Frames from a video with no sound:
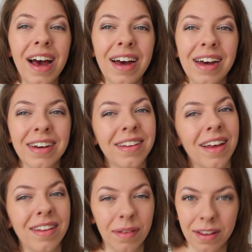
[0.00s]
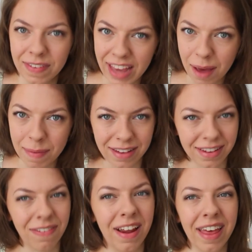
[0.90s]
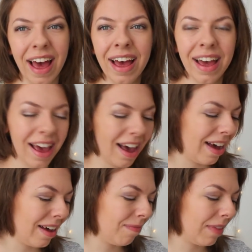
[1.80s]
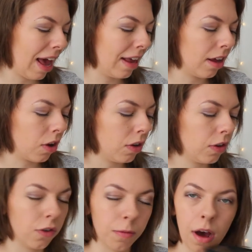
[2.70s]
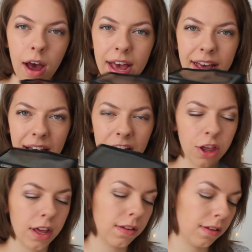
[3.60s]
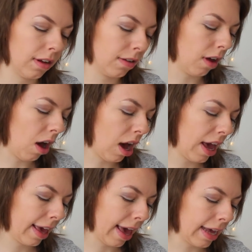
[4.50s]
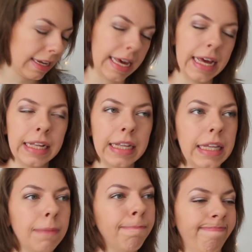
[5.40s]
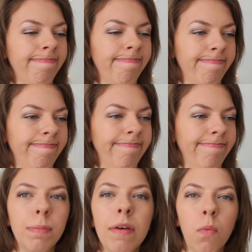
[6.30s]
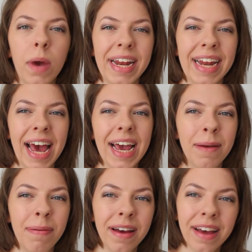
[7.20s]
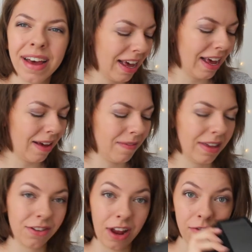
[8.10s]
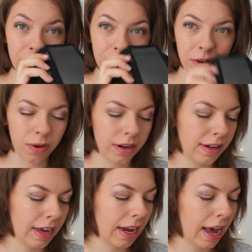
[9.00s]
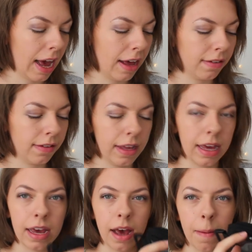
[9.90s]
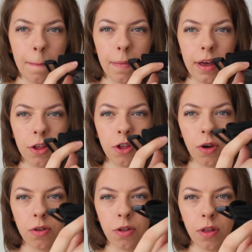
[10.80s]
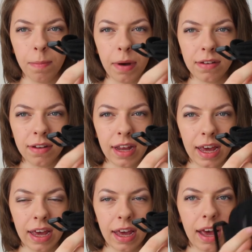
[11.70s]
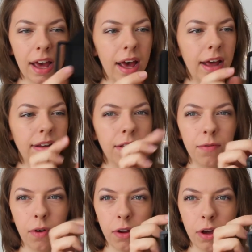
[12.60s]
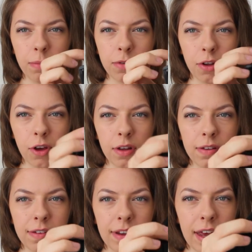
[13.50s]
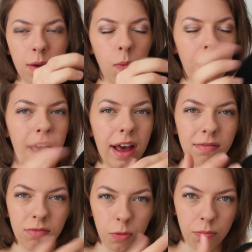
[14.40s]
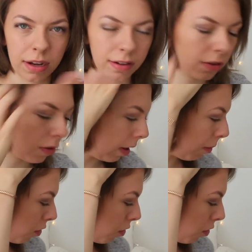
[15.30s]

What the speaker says: because I sometimes forget about stuff like that. And I got this from iGadgets. It's iGadgets. It's a bit of a weird name. It's like really good quality, and it has the it shows you the button here and the volume, so you can see where you're pressing sort of thing,